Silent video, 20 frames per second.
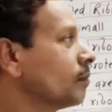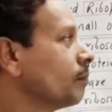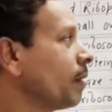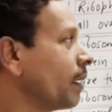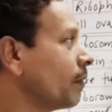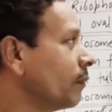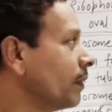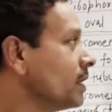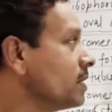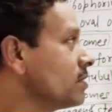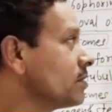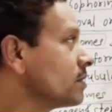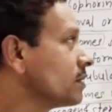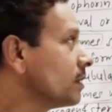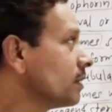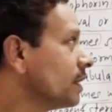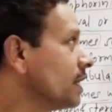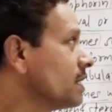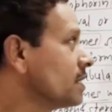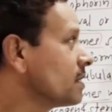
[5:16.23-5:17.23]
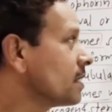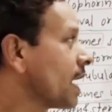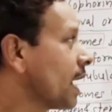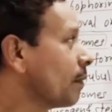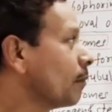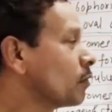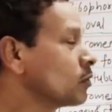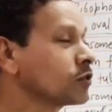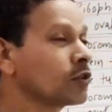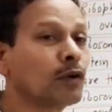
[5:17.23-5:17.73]
by which this
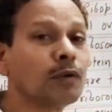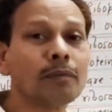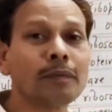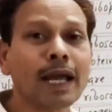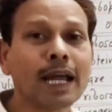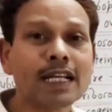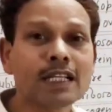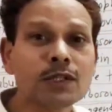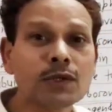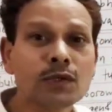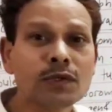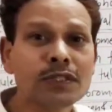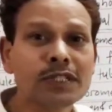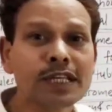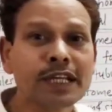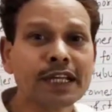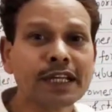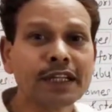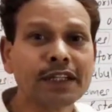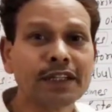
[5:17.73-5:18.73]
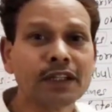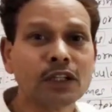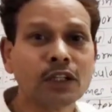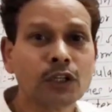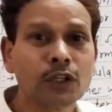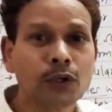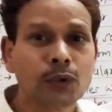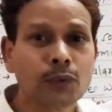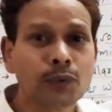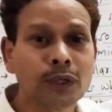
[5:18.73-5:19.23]
ribosome associate
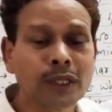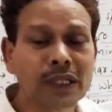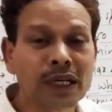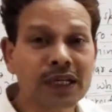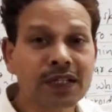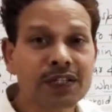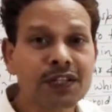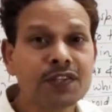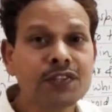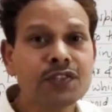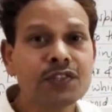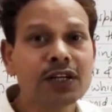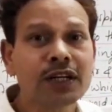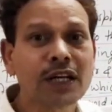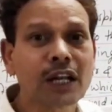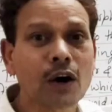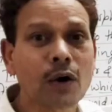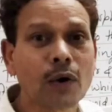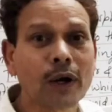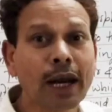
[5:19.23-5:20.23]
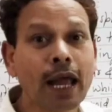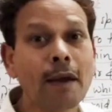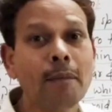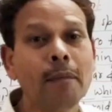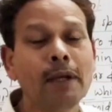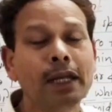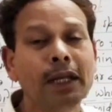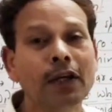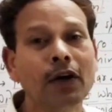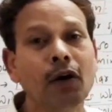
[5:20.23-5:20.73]
with the cisterna or
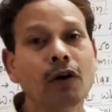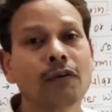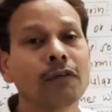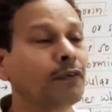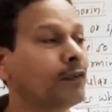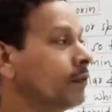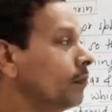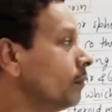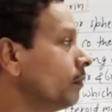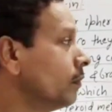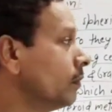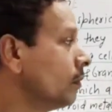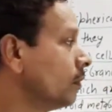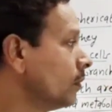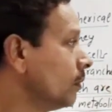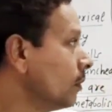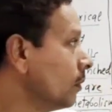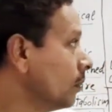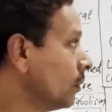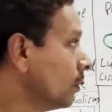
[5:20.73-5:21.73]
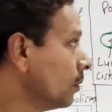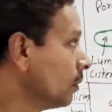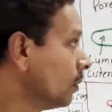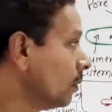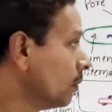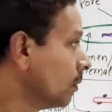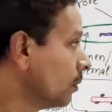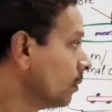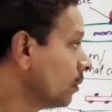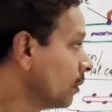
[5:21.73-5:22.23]
lamellae of
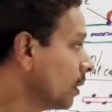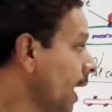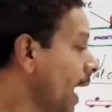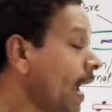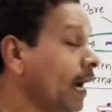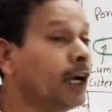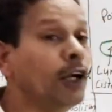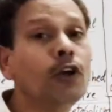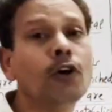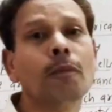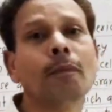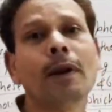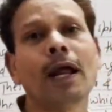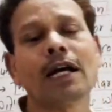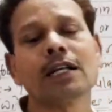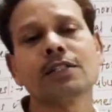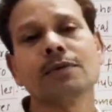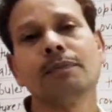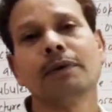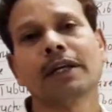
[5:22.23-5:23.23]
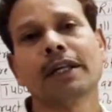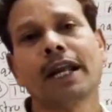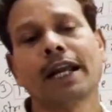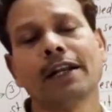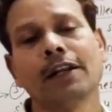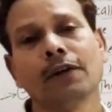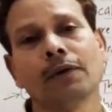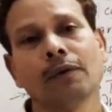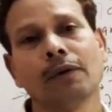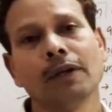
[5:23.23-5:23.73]
endoplasmic
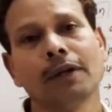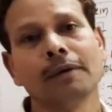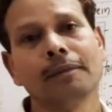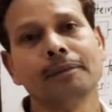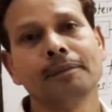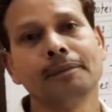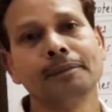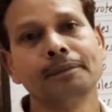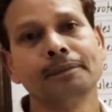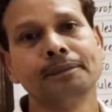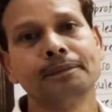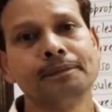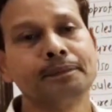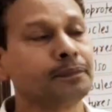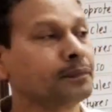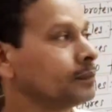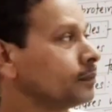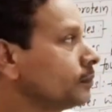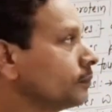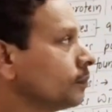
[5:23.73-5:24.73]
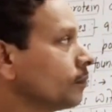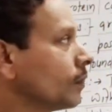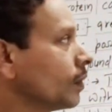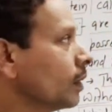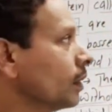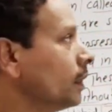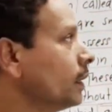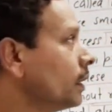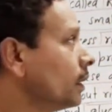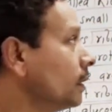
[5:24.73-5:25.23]
reticulum.
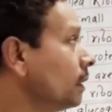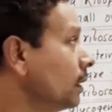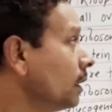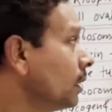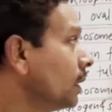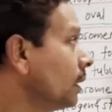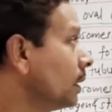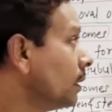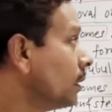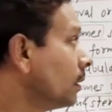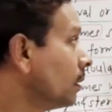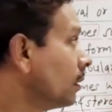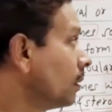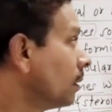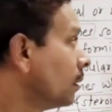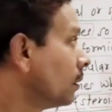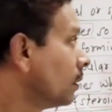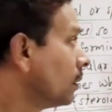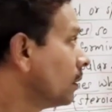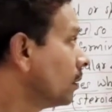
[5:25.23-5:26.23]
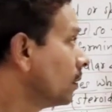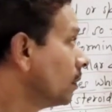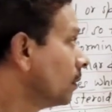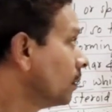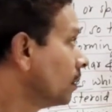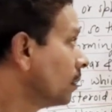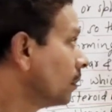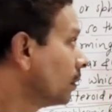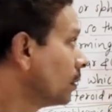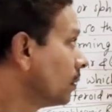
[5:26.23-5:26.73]
Here,
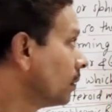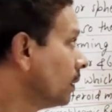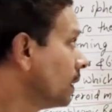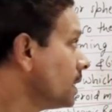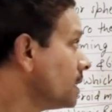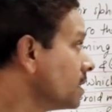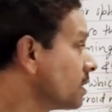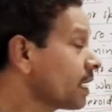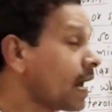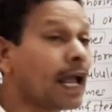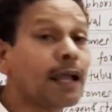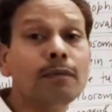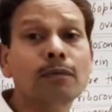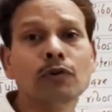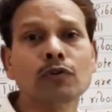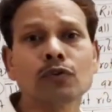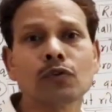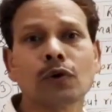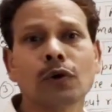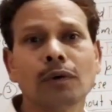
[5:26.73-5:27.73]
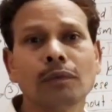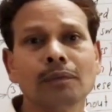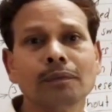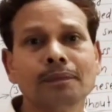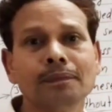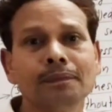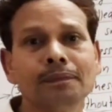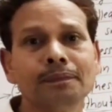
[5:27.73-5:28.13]
this ribosome